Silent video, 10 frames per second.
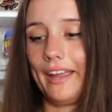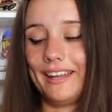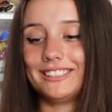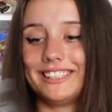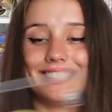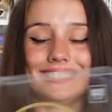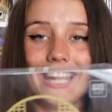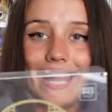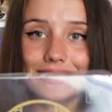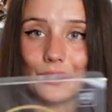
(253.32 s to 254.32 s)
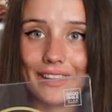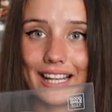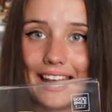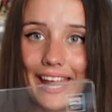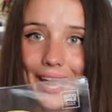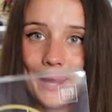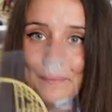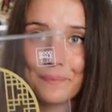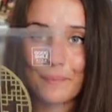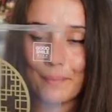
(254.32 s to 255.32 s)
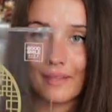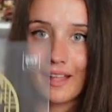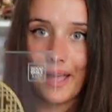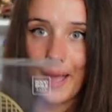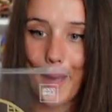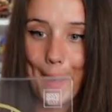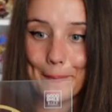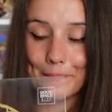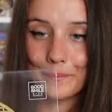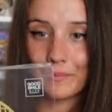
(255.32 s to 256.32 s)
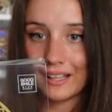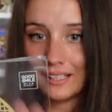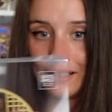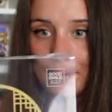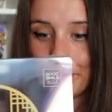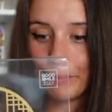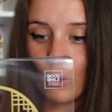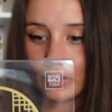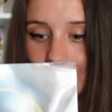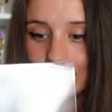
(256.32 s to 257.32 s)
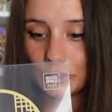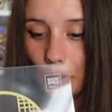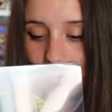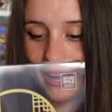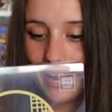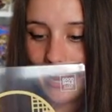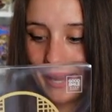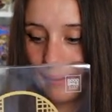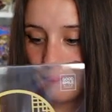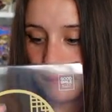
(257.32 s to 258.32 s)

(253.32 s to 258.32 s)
and as you can see it's got the clear um, box at the top here.